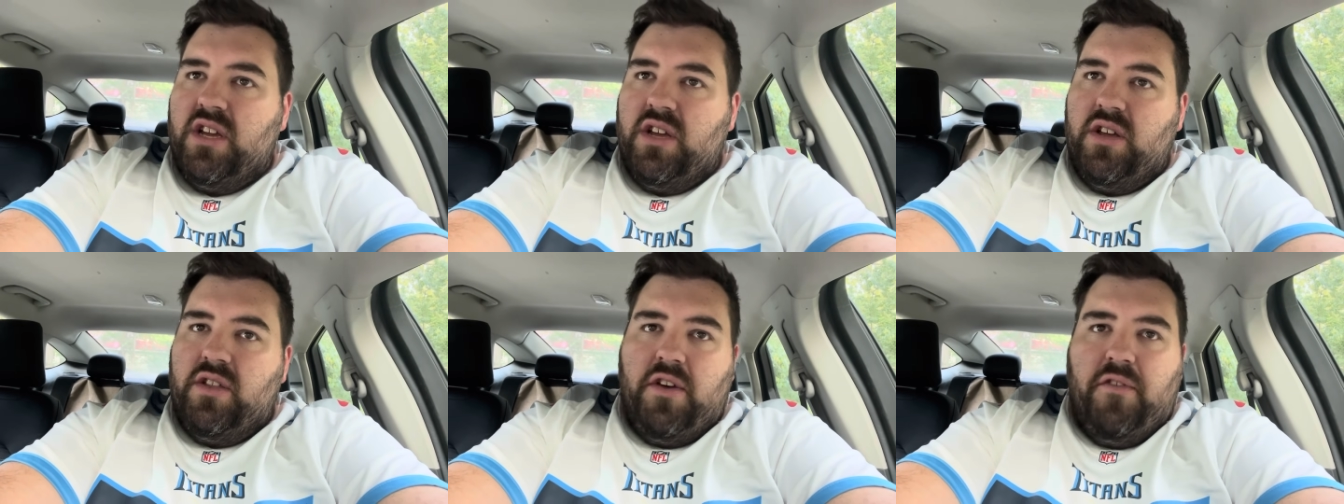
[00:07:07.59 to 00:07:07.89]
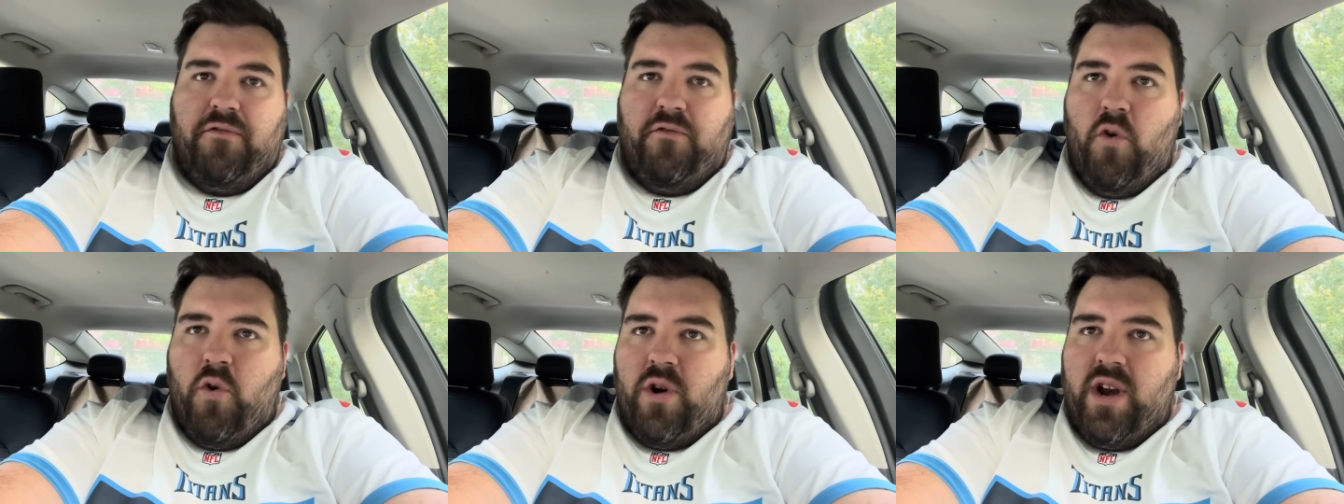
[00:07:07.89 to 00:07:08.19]
The
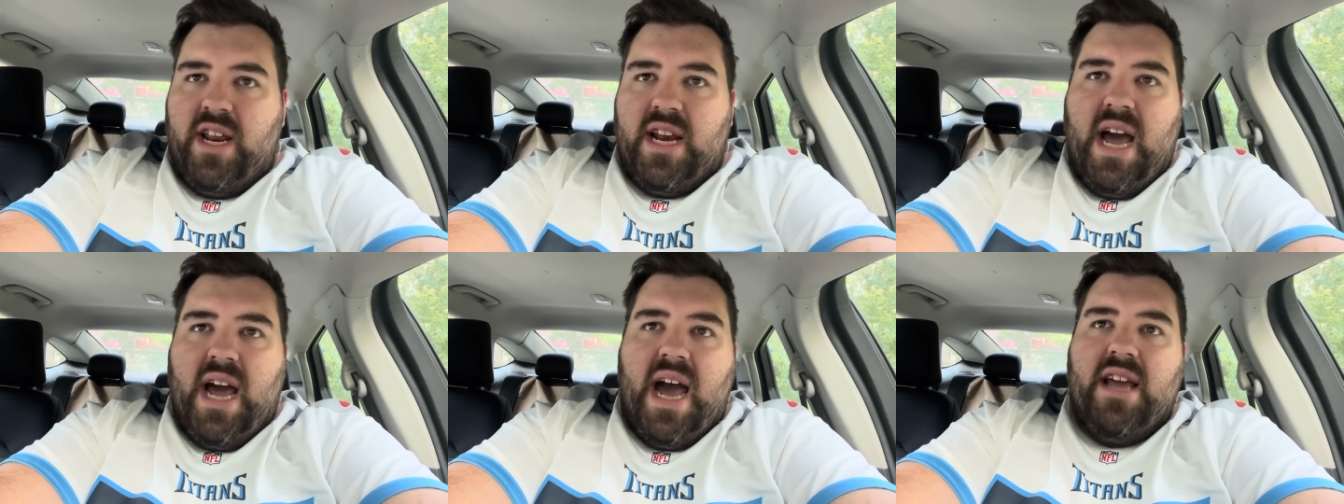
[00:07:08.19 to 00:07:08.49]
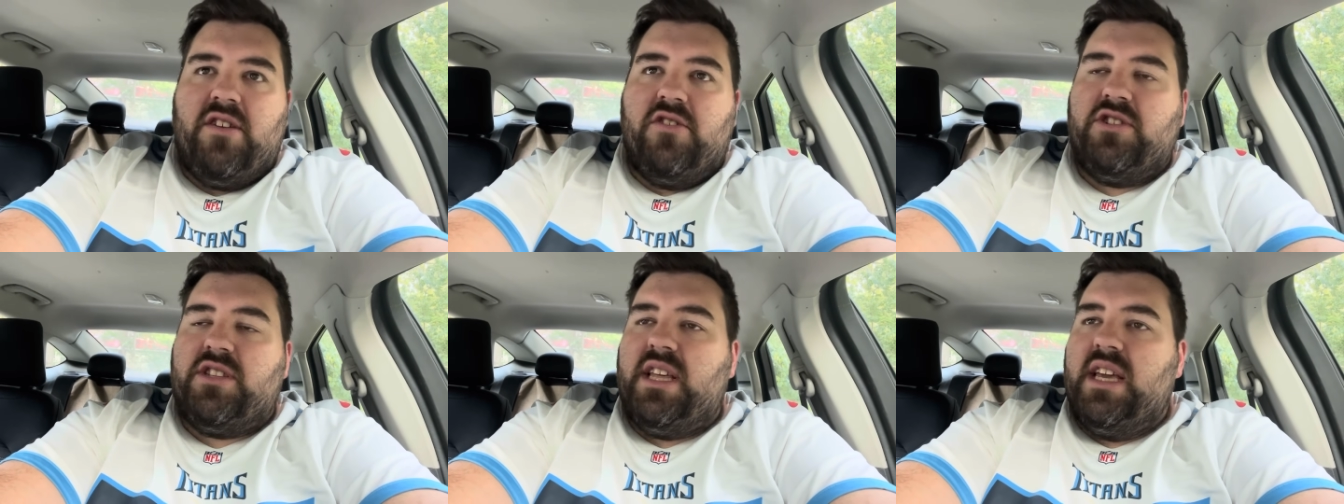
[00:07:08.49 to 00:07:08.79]

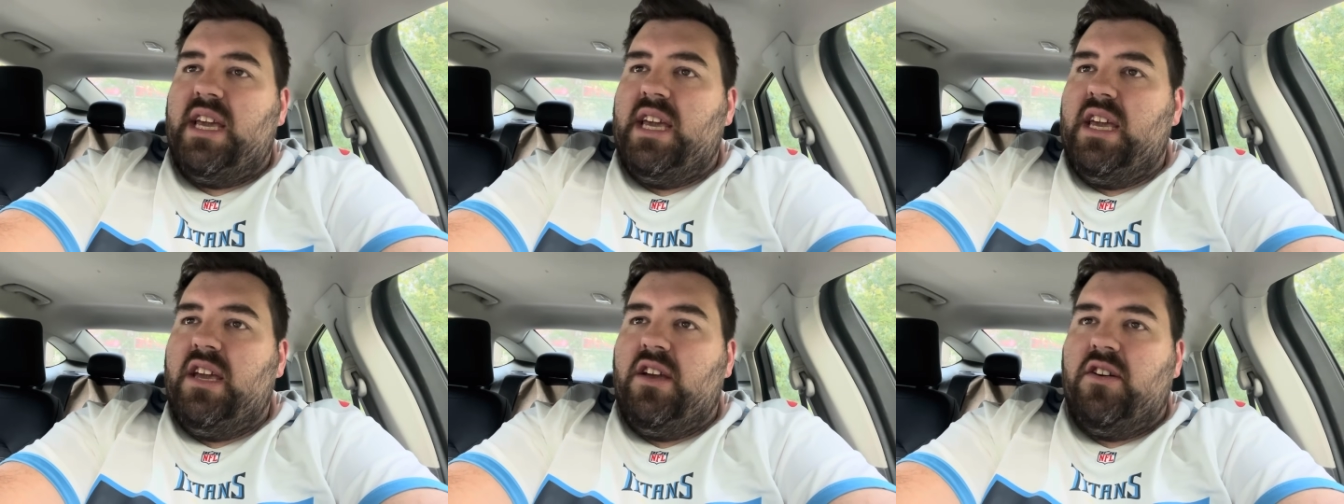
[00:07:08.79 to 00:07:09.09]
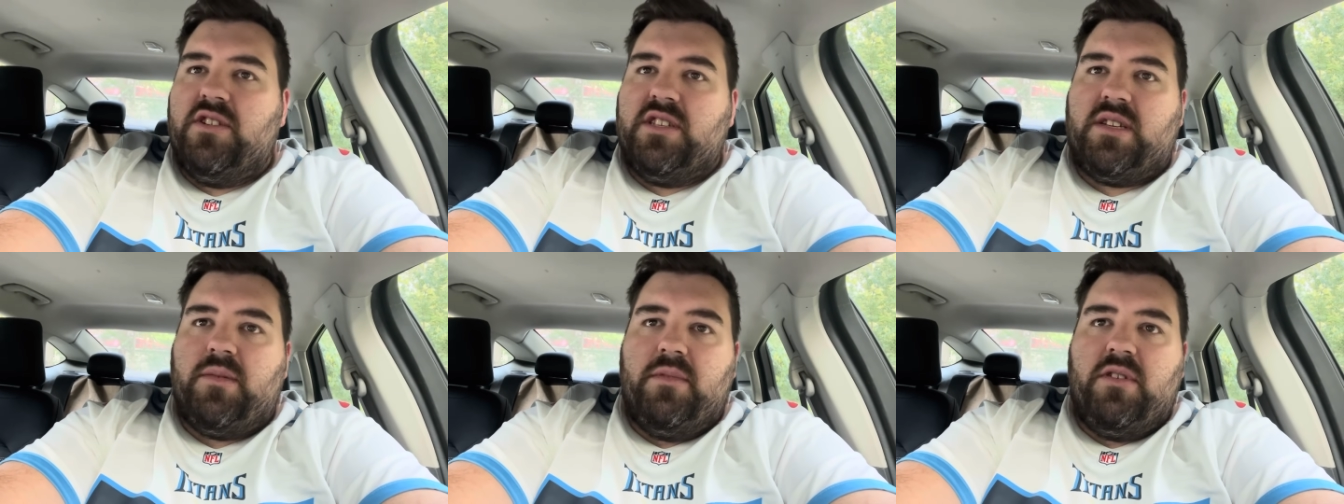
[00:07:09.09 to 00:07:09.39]
49ers, the
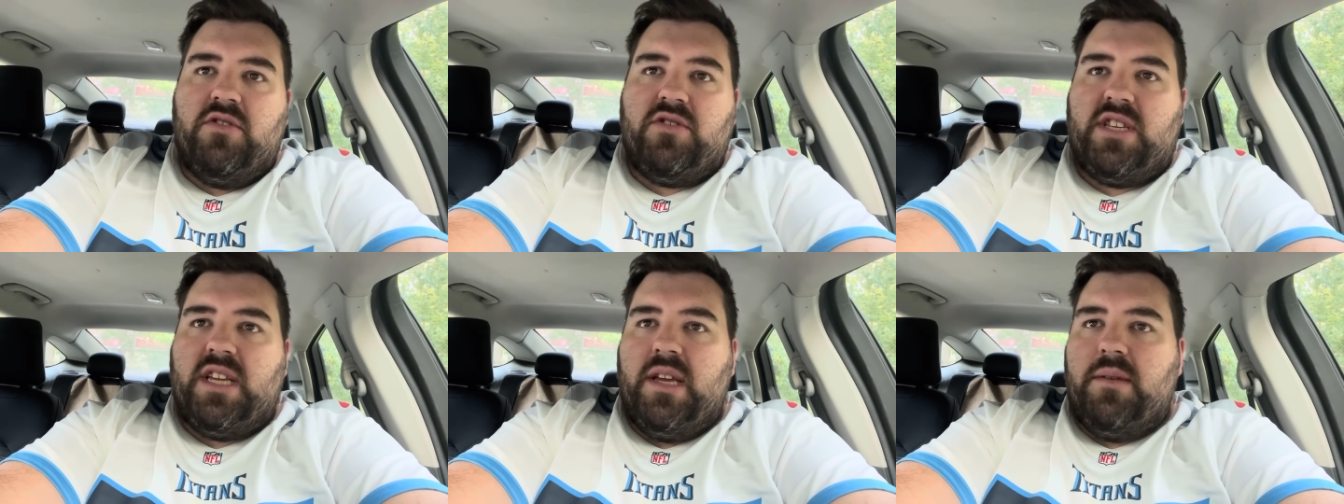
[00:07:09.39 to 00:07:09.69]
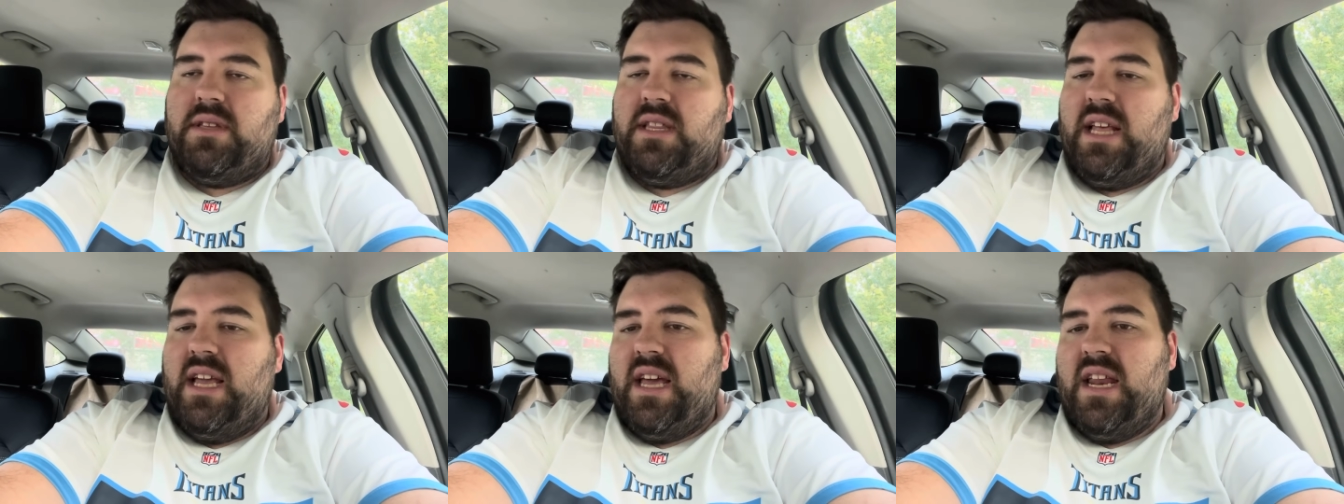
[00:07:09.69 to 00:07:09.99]
Eagles, some of those
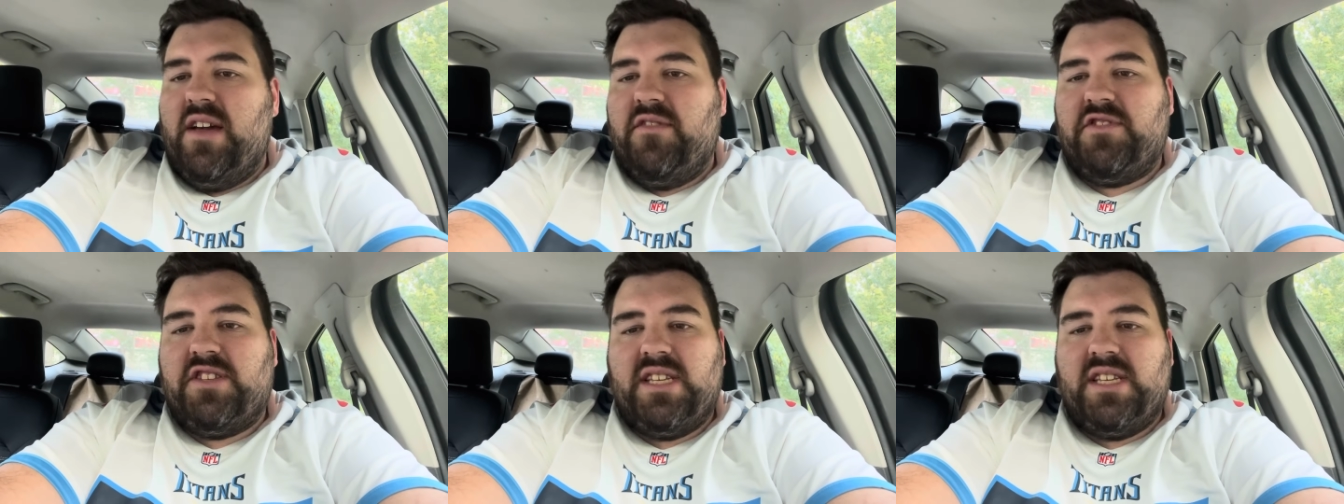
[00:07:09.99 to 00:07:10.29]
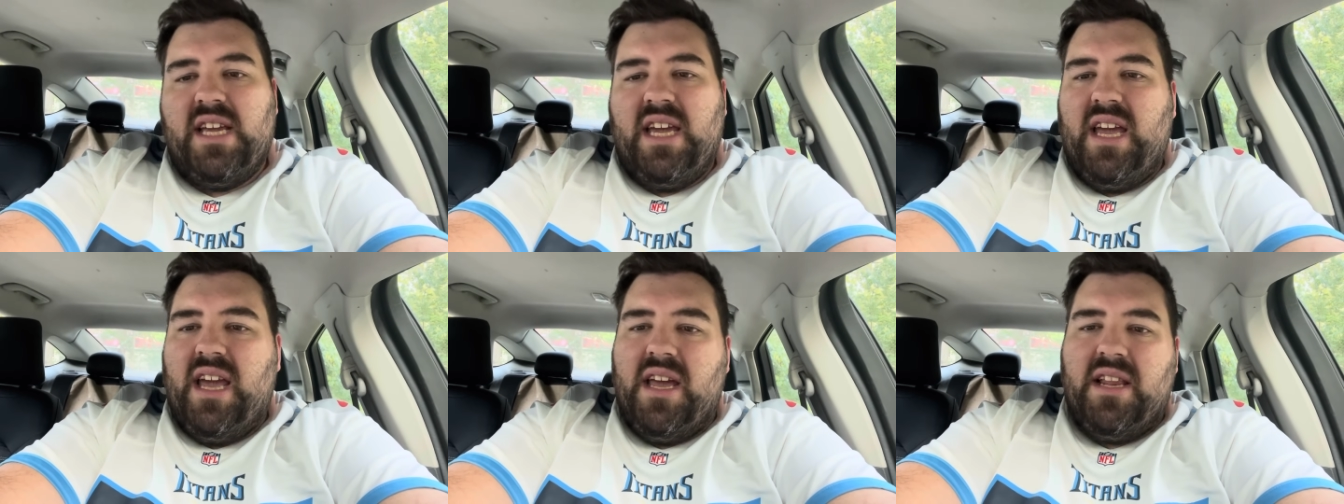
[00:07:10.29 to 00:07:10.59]
teams in the NFC.